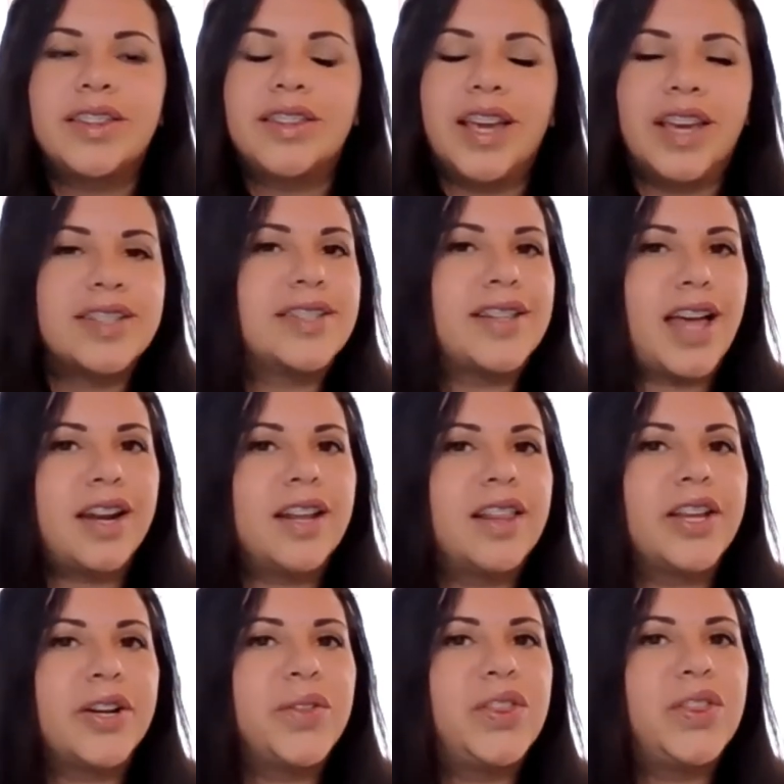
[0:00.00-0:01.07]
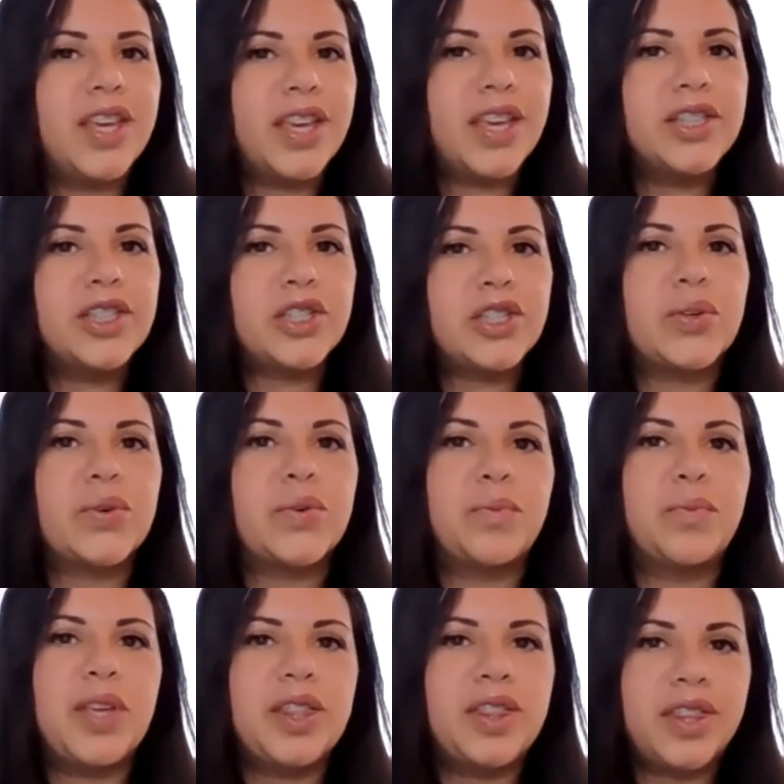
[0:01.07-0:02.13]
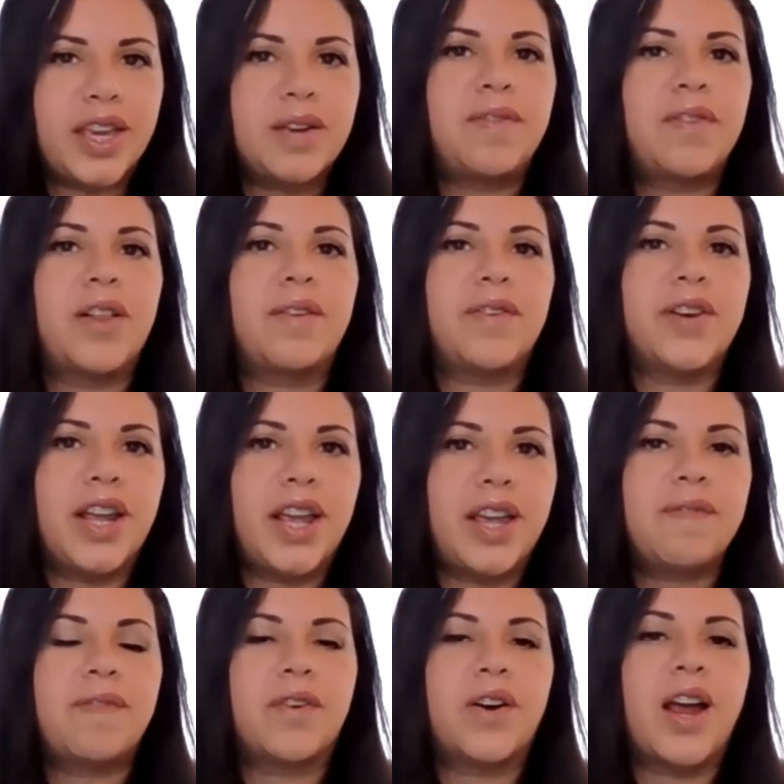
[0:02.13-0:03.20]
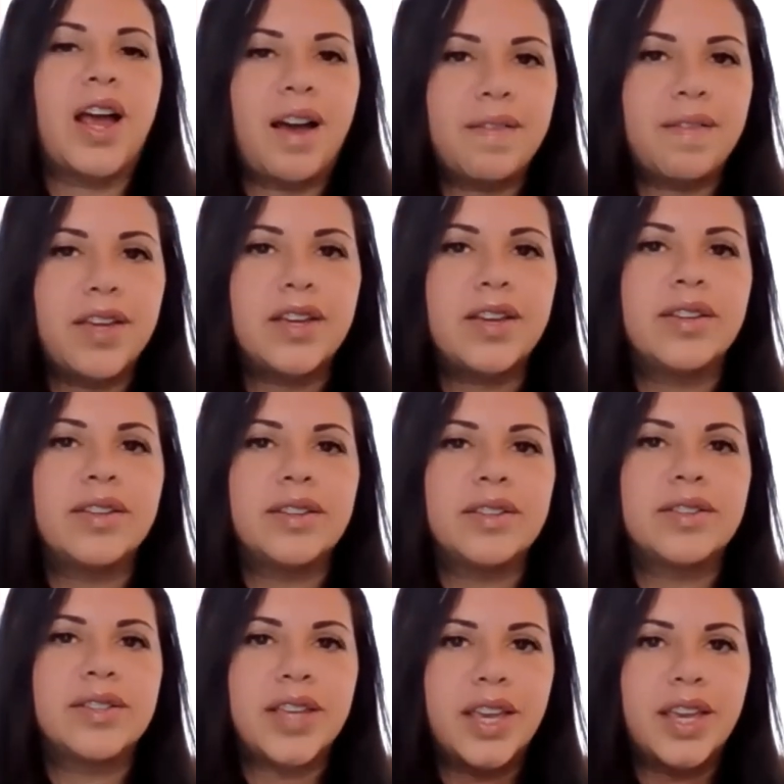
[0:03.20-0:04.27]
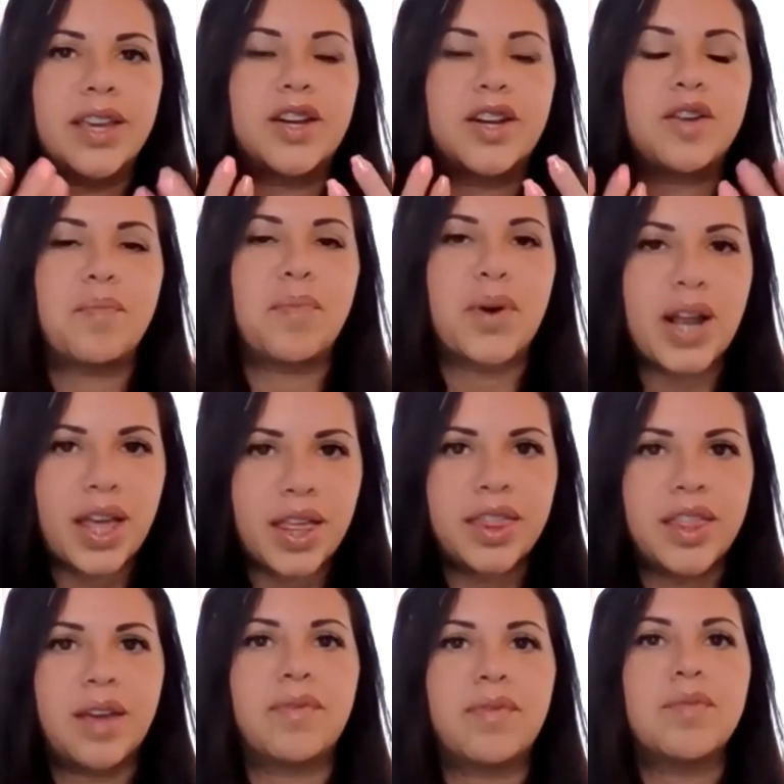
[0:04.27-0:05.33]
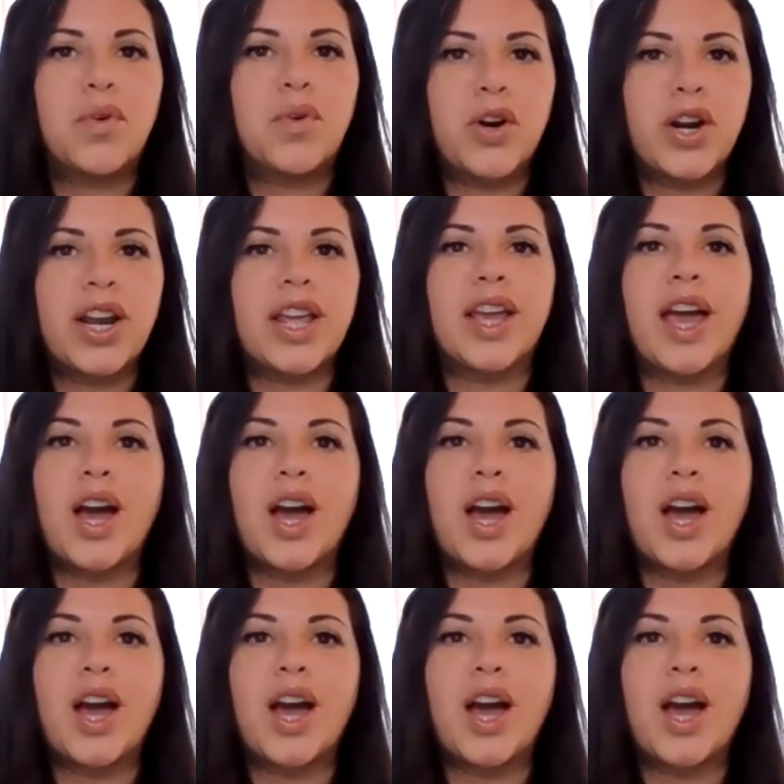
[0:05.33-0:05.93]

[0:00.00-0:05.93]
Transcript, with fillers: is not a little thing to be thankful every day for having taken a breath every morning.